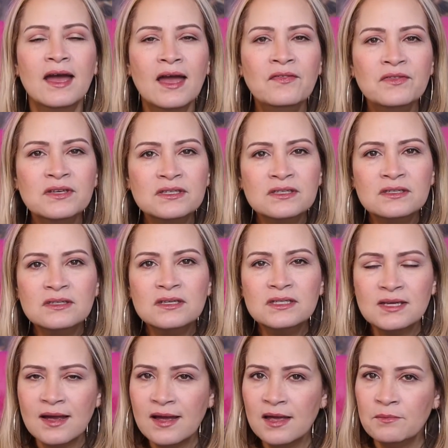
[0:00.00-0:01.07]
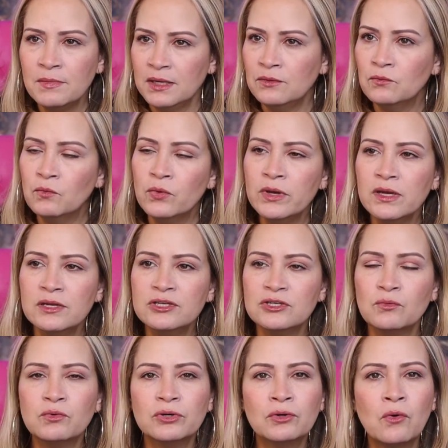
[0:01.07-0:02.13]
And this is the time in which
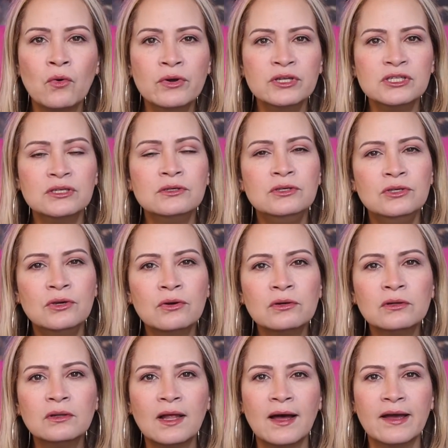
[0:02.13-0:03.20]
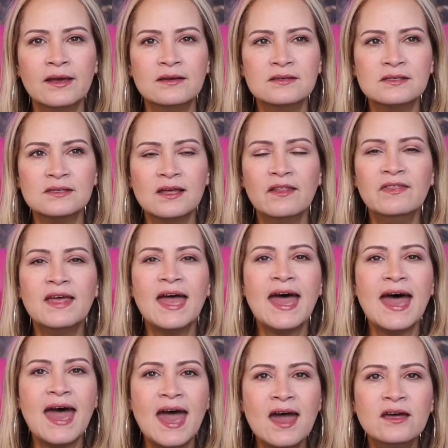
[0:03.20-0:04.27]
we're going to utilize the
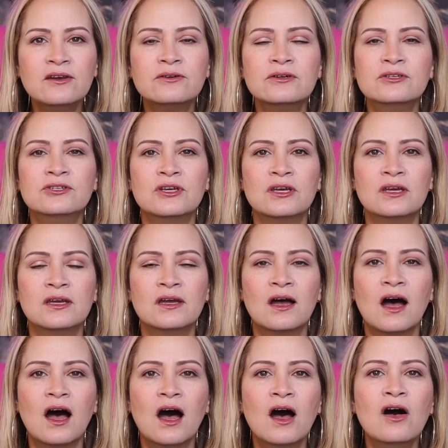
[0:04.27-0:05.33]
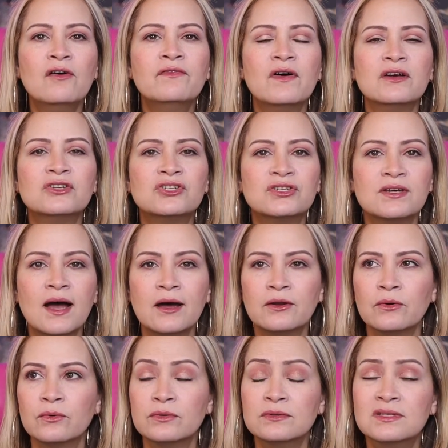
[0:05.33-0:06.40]
energy of
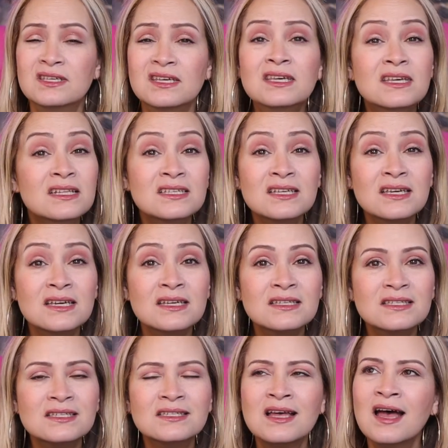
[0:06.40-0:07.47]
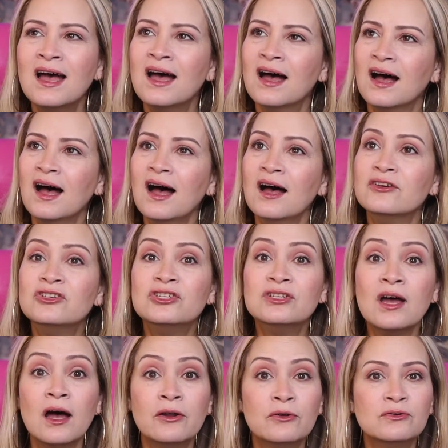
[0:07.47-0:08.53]
shadow deities,
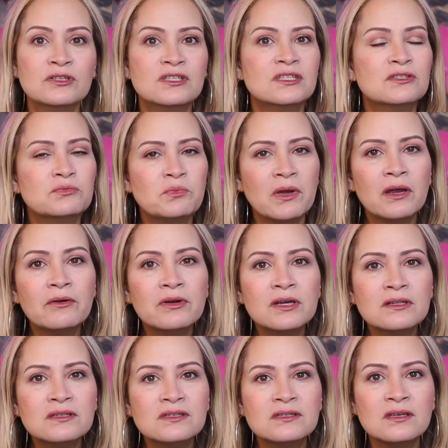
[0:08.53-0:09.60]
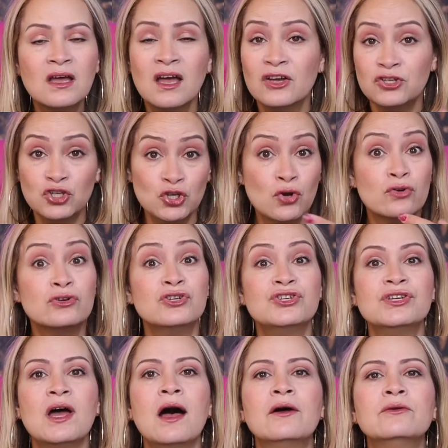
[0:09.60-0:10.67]
shadow spirits, your
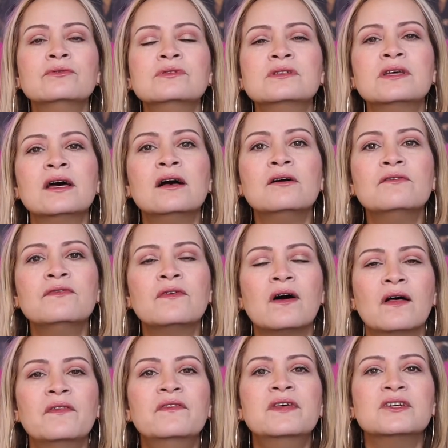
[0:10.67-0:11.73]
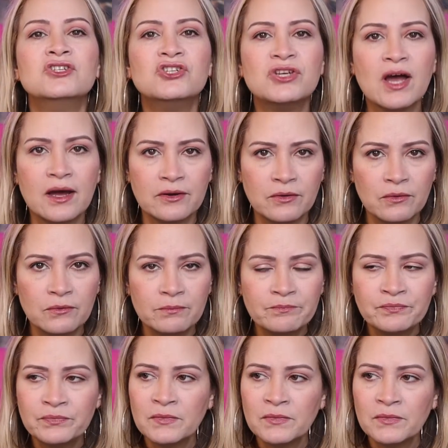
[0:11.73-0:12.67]
shadow self, the shadow.